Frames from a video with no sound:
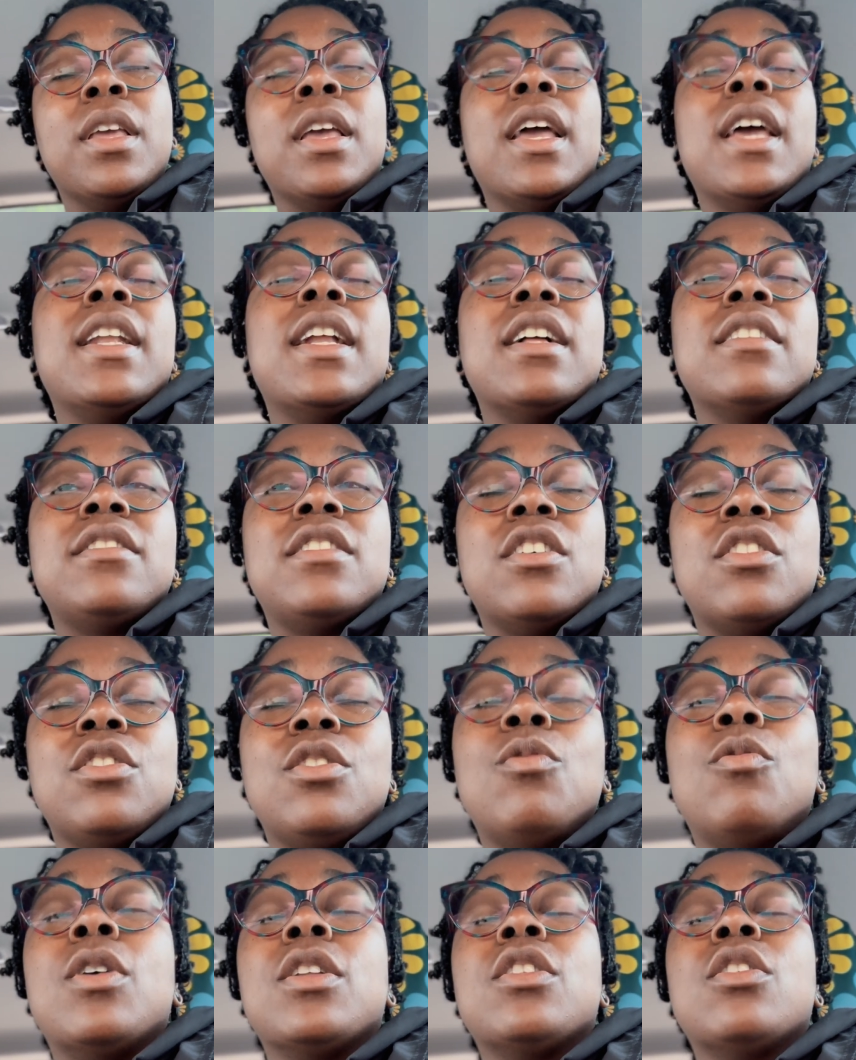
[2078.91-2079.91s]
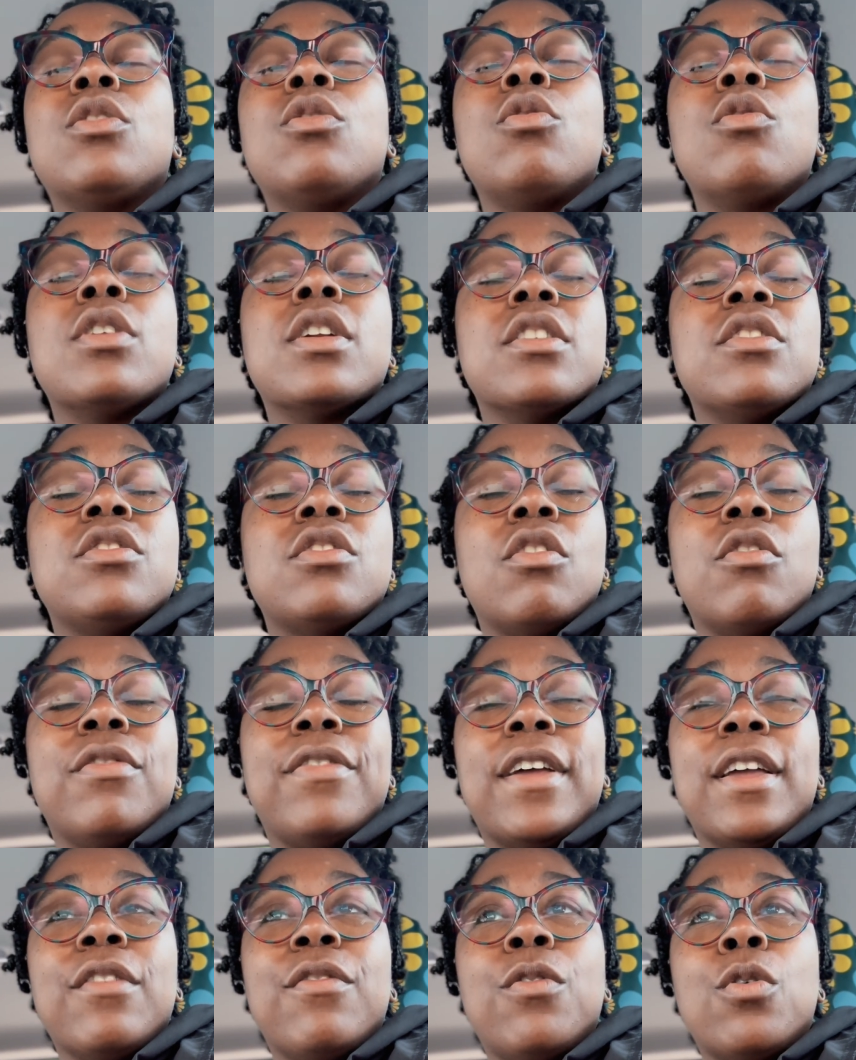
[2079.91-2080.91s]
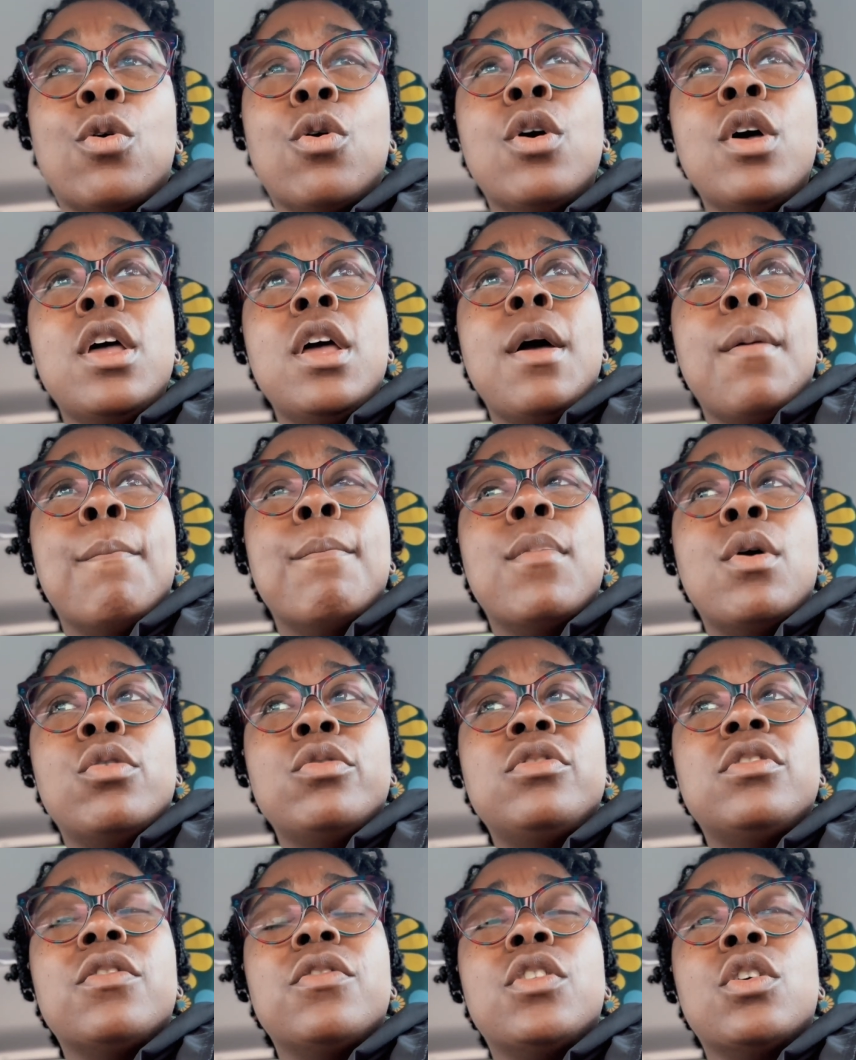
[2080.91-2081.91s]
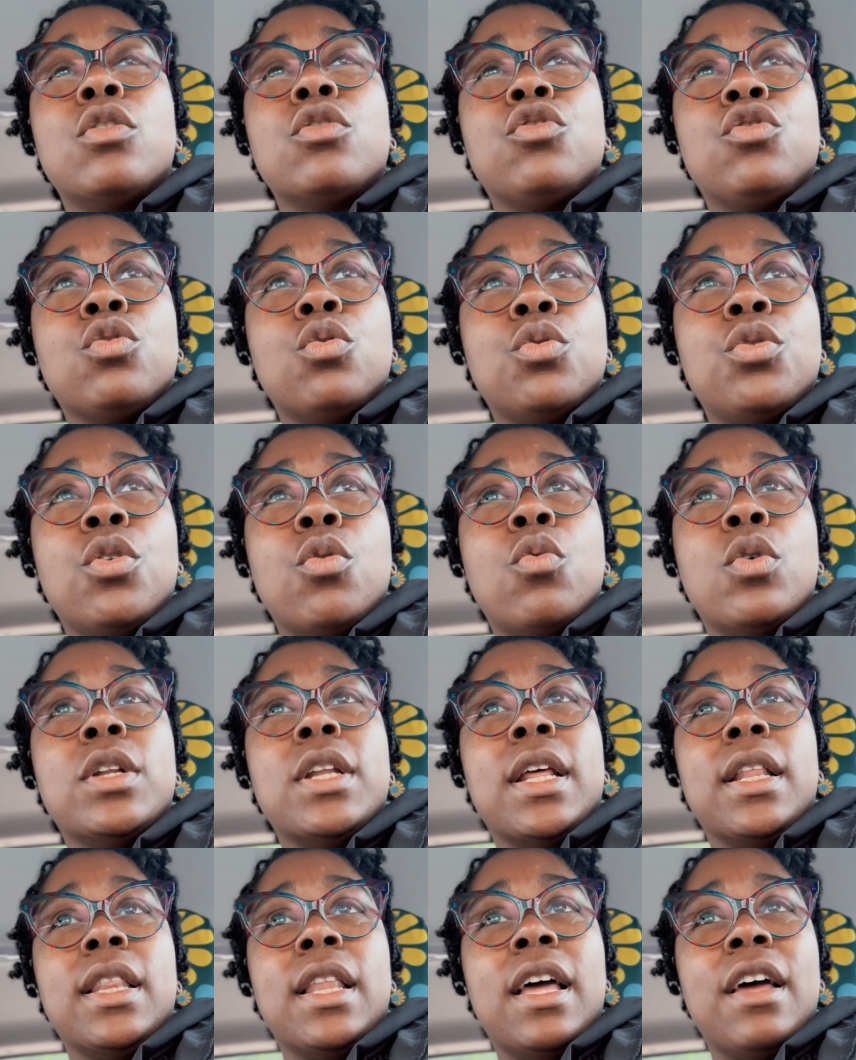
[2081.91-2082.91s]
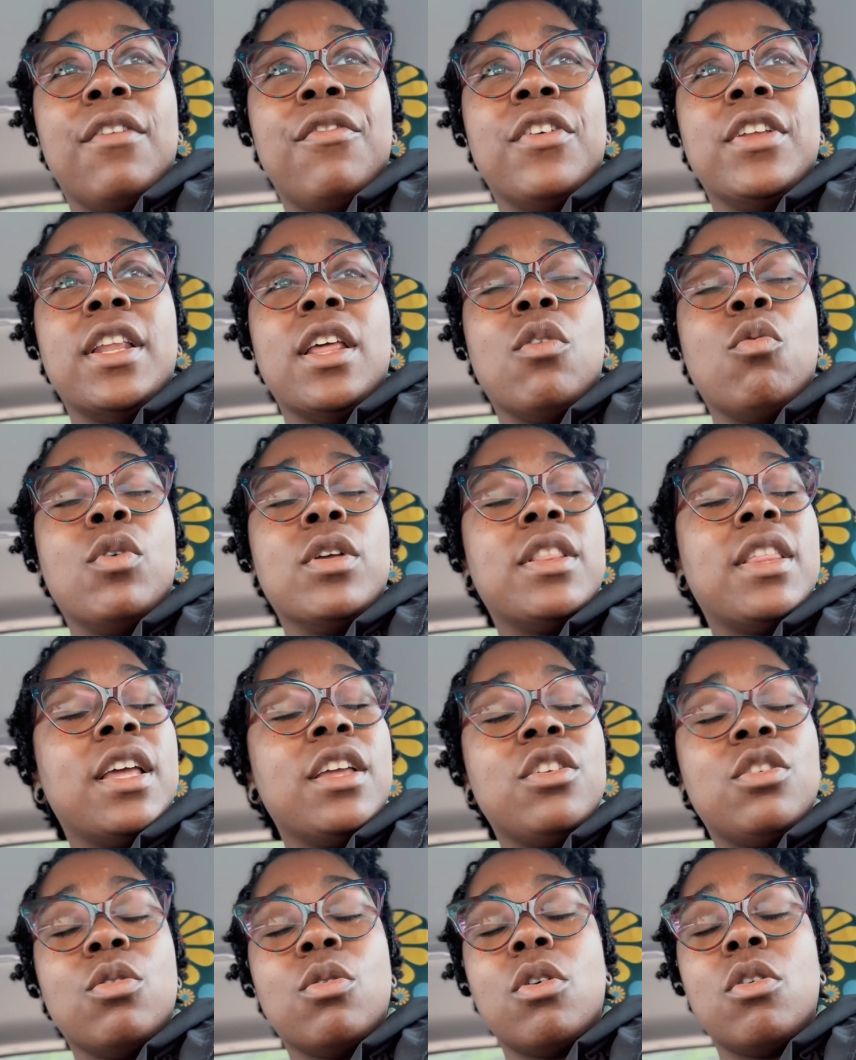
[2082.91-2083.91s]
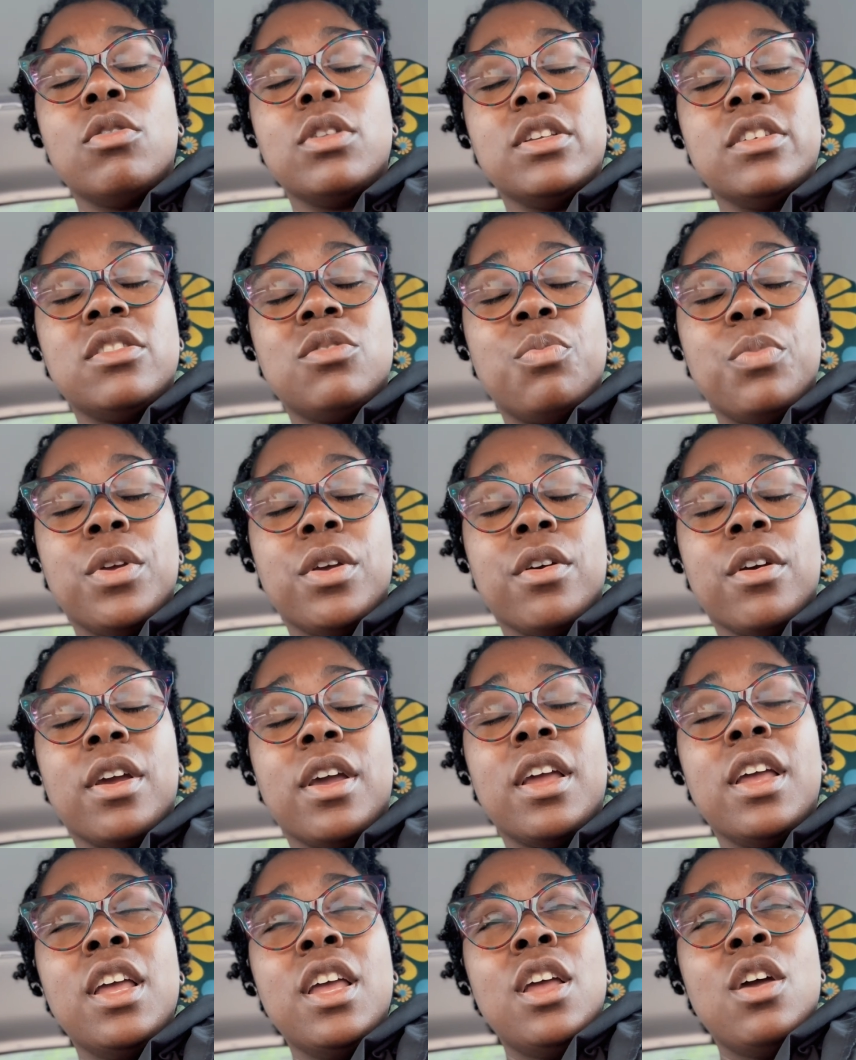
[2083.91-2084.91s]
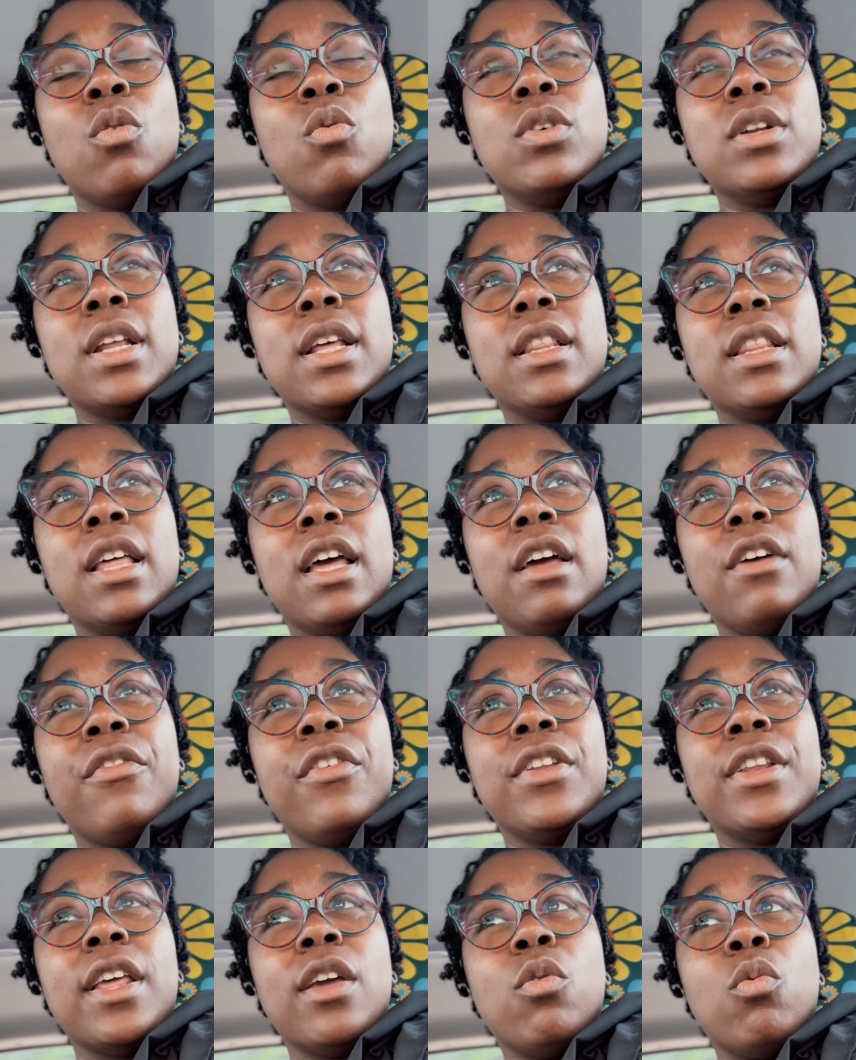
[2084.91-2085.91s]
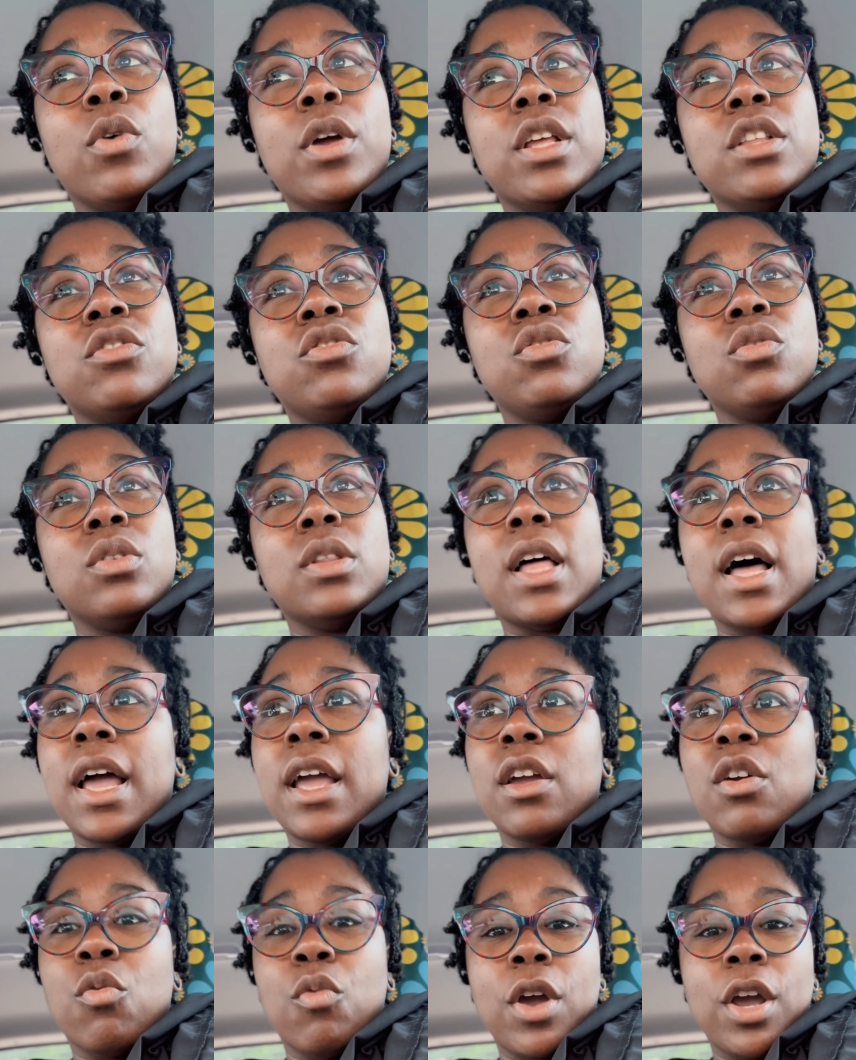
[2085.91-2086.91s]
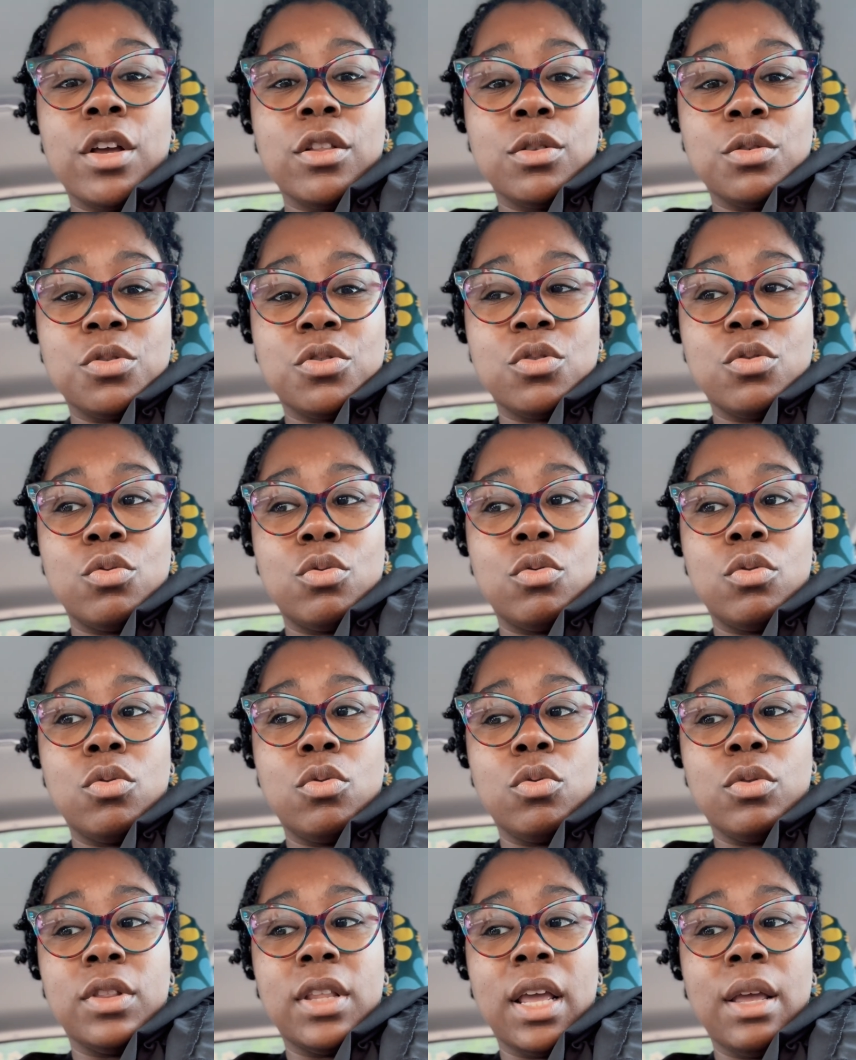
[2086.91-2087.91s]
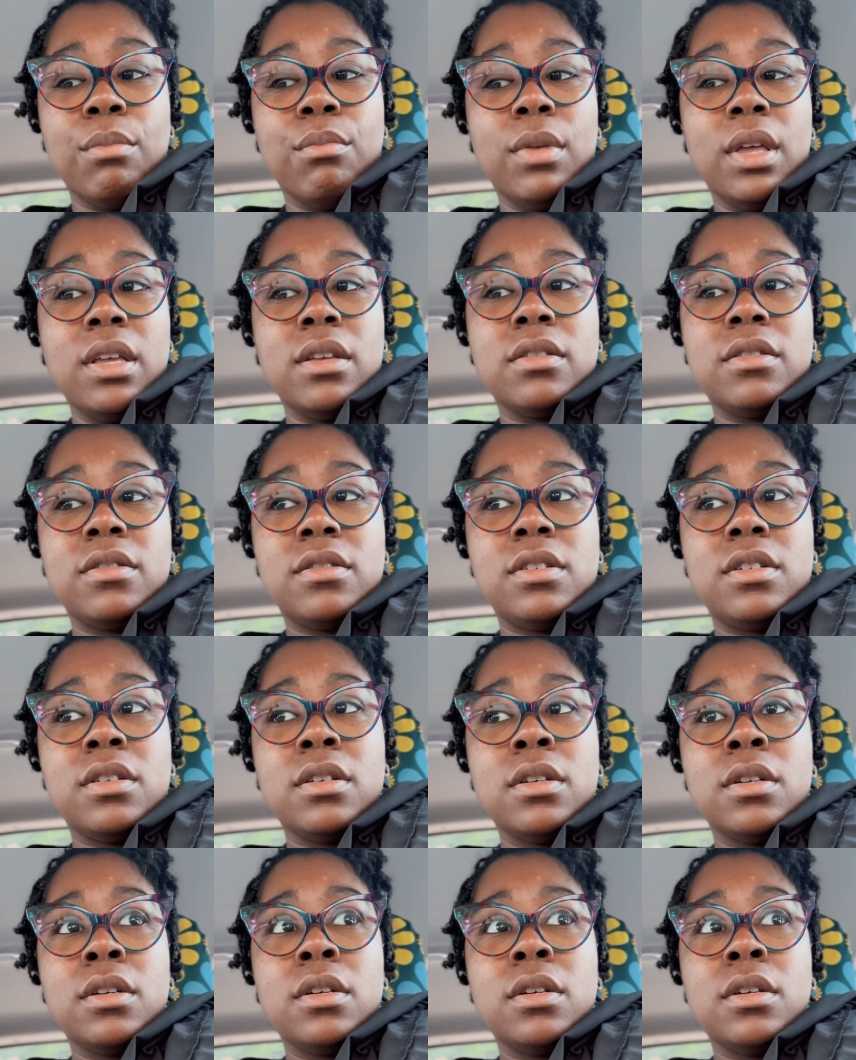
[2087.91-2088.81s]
And I tell you what, the Lord is so faithful. Most of those children, when they left and they went, thank you, Holy Spirit. When they left and they went to like regular school, they missed